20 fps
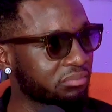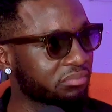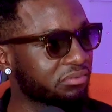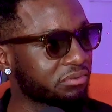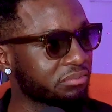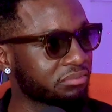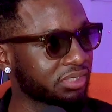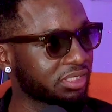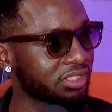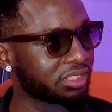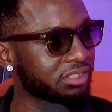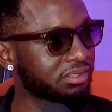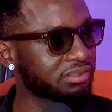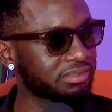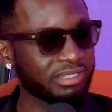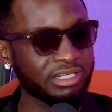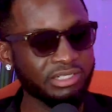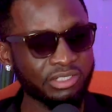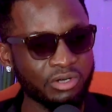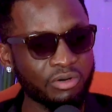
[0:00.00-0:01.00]
For me.
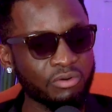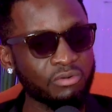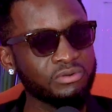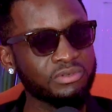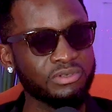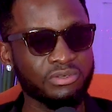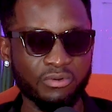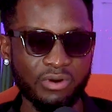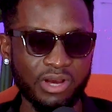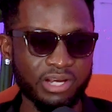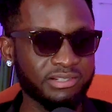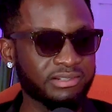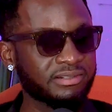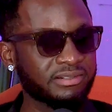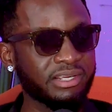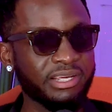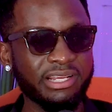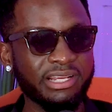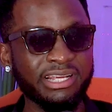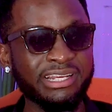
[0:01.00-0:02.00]
Set goals, squash.
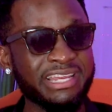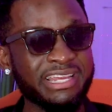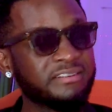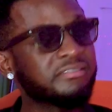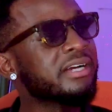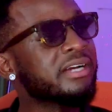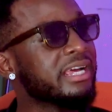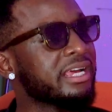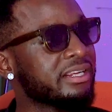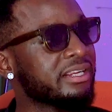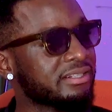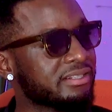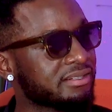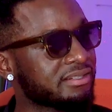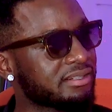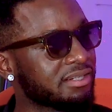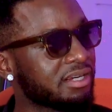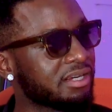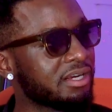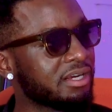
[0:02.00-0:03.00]
It never ends.
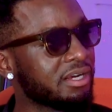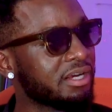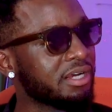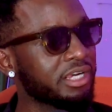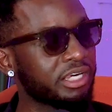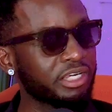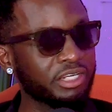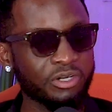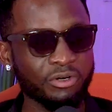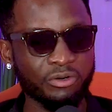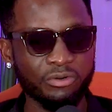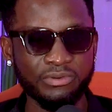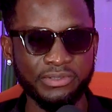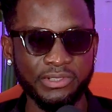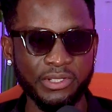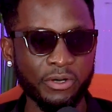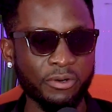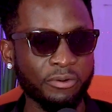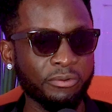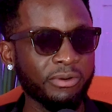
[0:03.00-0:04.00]
You know,
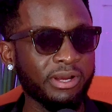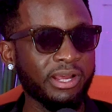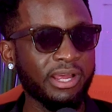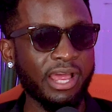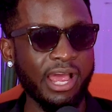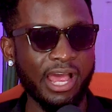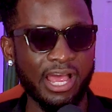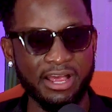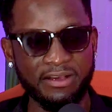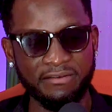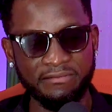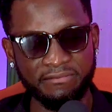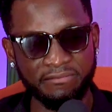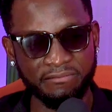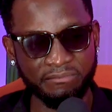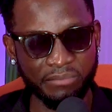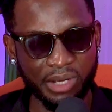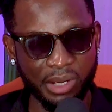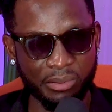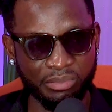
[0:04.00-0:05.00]
so
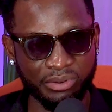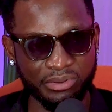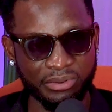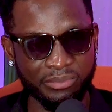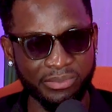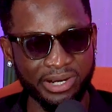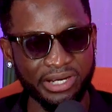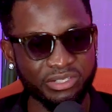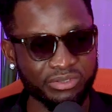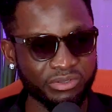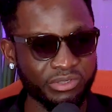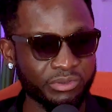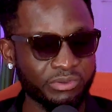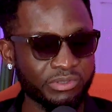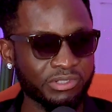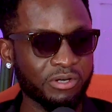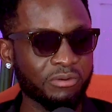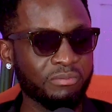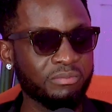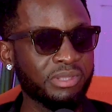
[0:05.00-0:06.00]
I put a mind to do
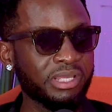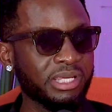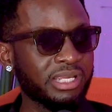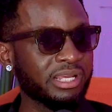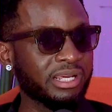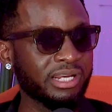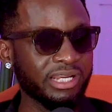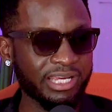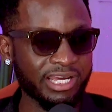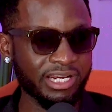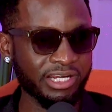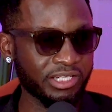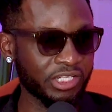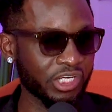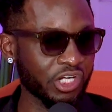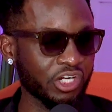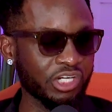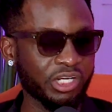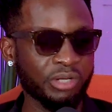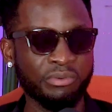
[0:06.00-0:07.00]
something and I get it
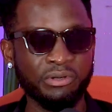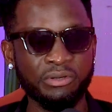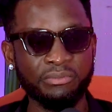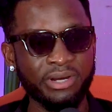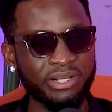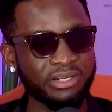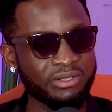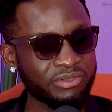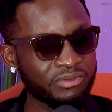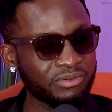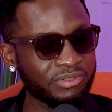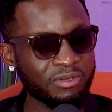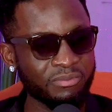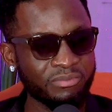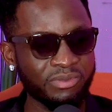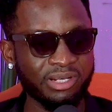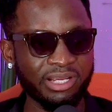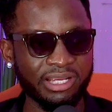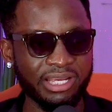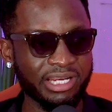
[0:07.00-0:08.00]
done. I put a mind to do
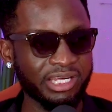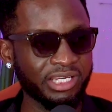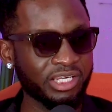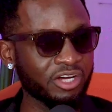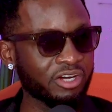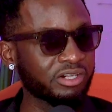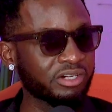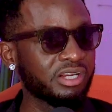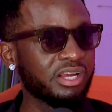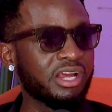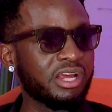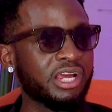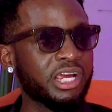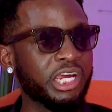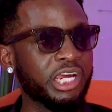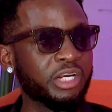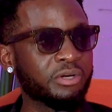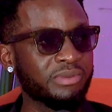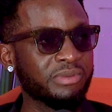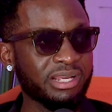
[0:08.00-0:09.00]
something, I get it done. You
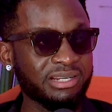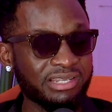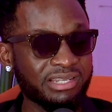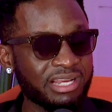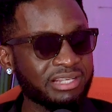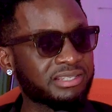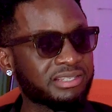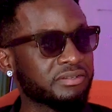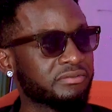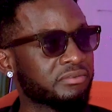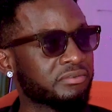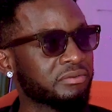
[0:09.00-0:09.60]
know, that's it for me.